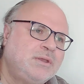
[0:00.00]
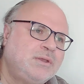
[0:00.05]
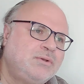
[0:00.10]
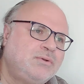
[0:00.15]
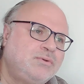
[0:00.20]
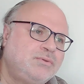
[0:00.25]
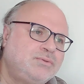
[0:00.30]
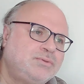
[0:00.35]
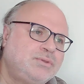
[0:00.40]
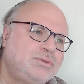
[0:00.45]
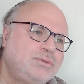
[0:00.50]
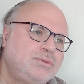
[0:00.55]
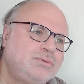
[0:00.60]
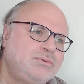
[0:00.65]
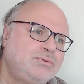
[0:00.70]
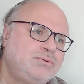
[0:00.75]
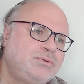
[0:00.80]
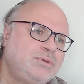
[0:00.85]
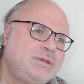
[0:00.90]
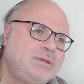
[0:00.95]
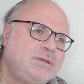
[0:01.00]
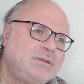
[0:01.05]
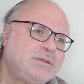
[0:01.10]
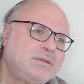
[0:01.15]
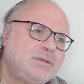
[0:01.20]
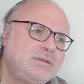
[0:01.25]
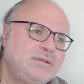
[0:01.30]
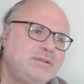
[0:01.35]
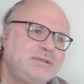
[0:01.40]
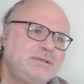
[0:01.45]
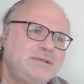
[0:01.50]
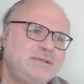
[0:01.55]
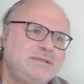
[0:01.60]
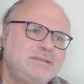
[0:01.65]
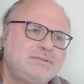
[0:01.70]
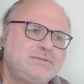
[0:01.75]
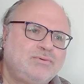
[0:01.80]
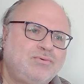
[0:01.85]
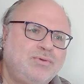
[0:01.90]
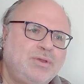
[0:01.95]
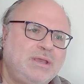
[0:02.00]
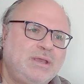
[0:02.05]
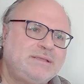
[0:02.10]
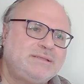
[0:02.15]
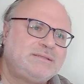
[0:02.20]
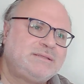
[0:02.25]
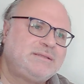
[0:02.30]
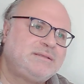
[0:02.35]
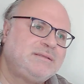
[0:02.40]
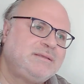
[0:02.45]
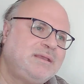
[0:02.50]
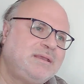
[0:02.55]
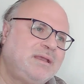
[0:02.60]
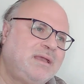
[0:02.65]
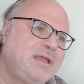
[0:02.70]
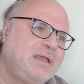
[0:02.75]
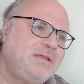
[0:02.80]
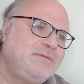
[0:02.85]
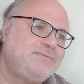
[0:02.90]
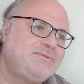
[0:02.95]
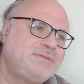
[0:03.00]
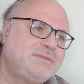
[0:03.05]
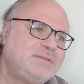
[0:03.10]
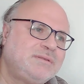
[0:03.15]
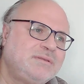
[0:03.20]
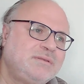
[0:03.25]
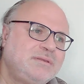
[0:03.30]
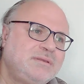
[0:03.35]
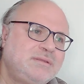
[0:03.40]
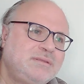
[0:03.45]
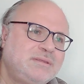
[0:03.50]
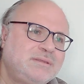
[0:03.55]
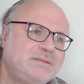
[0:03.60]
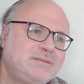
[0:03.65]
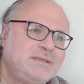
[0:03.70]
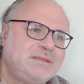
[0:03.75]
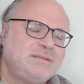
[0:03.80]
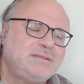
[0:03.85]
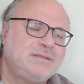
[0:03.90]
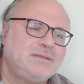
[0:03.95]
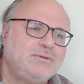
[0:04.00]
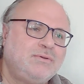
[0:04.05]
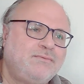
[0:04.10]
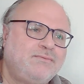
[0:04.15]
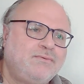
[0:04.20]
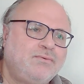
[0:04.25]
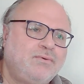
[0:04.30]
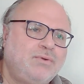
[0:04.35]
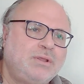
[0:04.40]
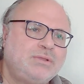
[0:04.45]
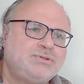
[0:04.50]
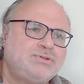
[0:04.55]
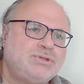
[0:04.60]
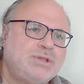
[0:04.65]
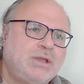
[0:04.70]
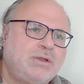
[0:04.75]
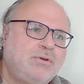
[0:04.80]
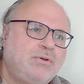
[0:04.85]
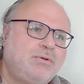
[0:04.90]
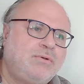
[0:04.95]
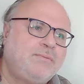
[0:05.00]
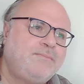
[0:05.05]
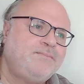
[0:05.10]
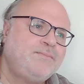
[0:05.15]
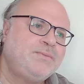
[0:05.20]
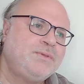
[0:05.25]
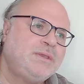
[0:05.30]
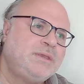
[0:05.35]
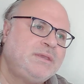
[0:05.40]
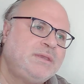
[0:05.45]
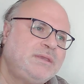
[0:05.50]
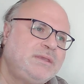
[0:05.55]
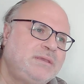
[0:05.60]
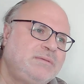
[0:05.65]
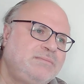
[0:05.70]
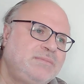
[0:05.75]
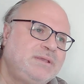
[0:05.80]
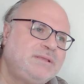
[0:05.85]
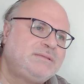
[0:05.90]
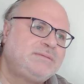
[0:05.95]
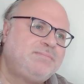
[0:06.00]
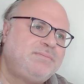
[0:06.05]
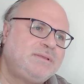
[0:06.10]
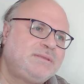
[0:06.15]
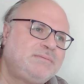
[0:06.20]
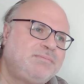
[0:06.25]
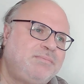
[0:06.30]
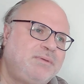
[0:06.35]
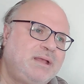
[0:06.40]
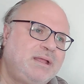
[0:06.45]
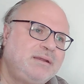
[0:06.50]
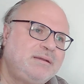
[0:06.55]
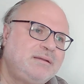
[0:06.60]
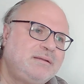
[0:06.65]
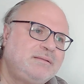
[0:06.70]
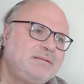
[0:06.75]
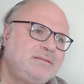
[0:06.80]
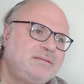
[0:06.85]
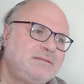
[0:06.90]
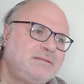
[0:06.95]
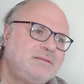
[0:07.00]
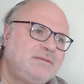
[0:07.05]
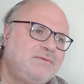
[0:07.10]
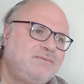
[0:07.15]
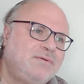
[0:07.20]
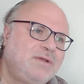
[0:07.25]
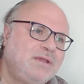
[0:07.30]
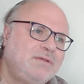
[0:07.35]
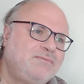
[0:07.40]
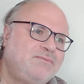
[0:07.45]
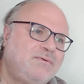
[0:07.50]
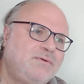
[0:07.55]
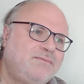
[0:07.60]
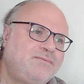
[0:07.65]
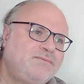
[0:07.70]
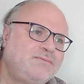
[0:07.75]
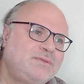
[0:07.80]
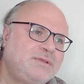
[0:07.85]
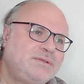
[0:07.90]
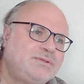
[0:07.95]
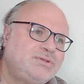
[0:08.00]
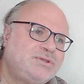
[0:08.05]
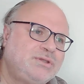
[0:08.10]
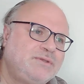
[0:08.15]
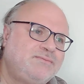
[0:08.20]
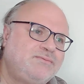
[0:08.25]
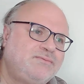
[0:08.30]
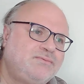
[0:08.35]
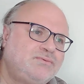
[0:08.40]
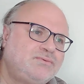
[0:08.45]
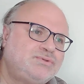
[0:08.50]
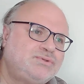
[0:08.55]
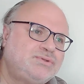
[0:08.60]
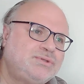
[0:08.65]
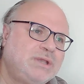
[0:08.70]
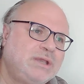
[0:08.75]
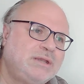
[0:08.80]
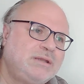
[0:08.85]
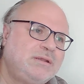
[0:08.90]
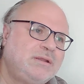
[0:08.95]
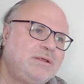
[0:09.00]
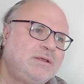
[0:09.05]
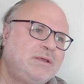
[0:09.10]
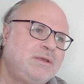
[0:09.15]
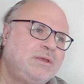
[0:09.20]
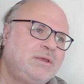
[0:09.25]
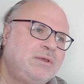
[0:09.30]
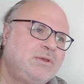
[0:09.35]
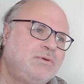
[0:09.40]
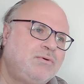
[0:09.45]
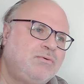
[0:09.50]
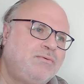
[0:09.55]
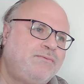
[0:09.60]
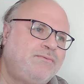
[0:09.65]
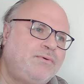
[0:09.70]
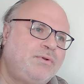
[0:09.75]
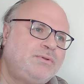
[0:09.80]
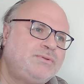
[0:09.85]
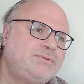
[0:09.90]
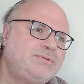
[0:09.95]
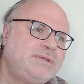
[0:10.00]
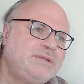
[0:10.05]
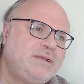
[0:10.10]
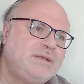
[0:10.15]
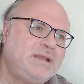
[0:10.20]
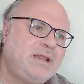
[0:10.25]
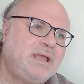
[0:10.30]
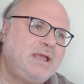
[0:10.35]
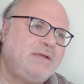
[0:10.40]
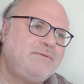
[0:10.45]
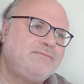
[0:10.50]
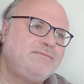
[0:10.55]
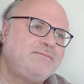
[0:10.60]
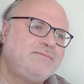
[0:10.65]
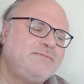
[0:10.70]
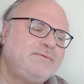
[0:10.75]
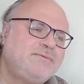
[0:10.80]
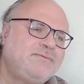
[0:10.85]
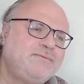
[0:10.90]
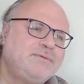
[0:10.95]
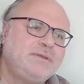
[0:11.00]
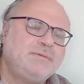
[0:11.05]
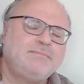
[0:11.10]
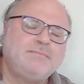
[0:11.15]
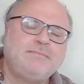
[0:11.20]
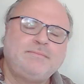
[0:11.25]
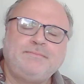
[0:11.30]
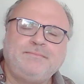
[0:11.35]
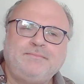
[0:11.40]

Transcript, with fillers: continuing his quest, he arrives in the city of Ulanshao. He meets Patman, the wife of the chief Hussein, who falls in love with him.